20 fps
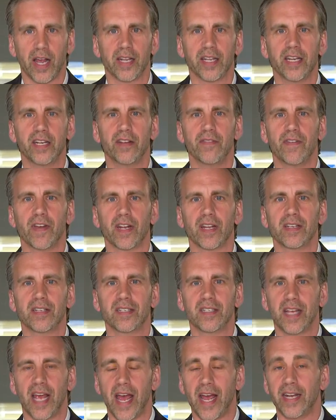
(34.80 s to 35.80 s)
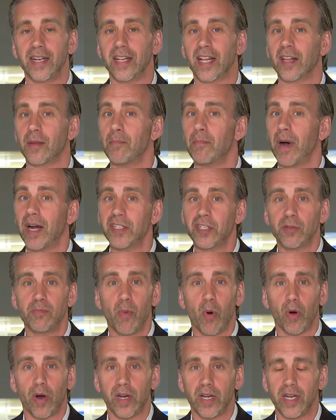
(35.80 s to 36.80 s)
Eileen de Villa said that much
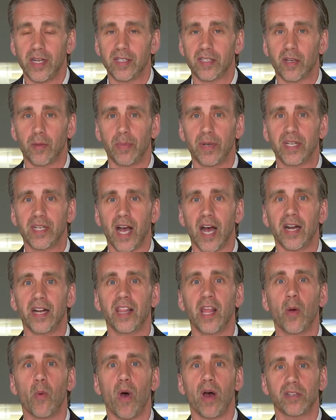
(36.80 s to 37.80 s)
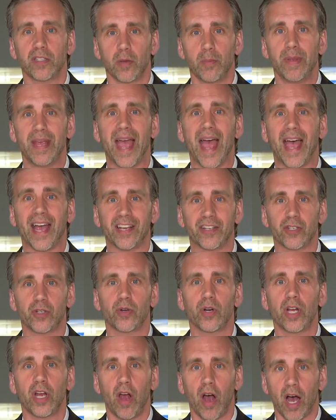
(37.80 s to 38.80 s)
more needs to be done and they want to be
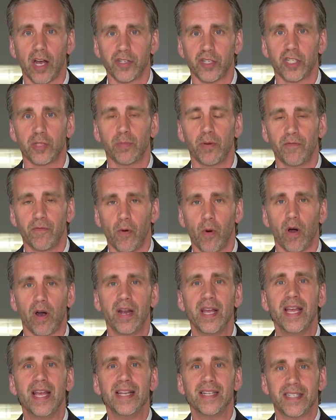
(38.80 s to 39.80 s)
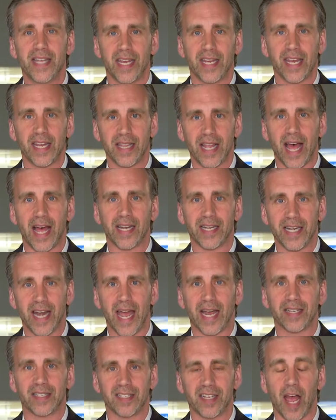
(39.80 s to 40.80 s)
extra cautious before taking that
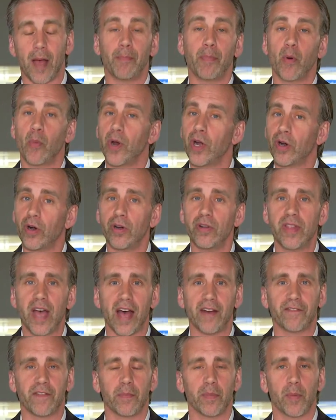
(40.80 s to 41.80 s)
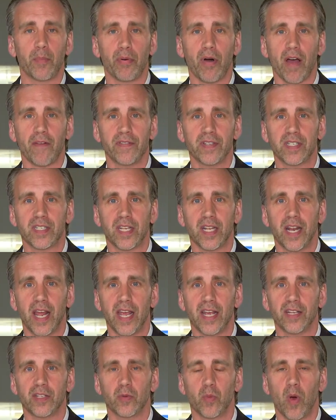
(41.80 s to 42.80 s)
next step. And we heard that from the province
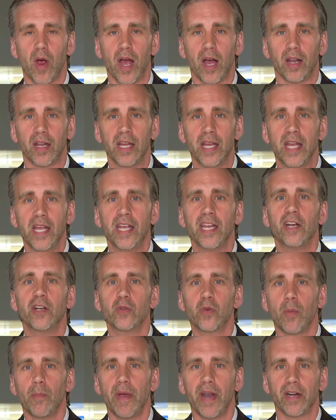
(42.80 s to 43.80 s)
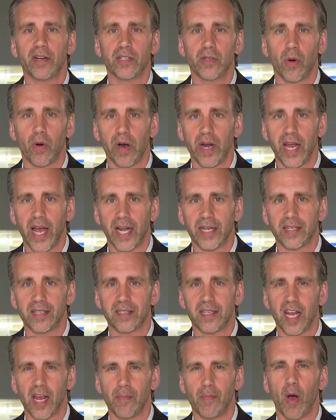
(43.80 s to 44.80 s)
today as well. Here's what Mayor Tory had
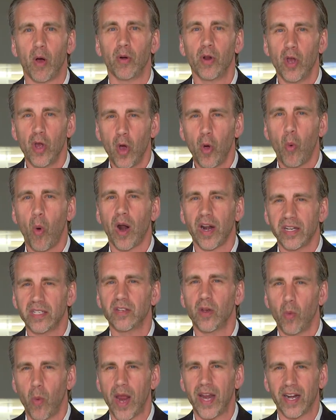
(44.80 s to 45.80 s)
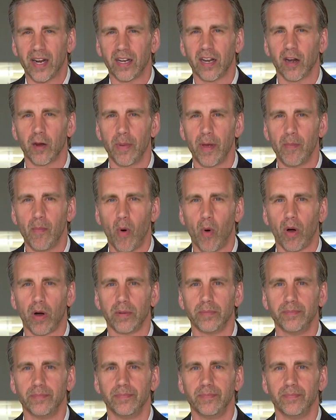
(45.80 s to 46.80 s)
to say about wanting to wait a little bit more.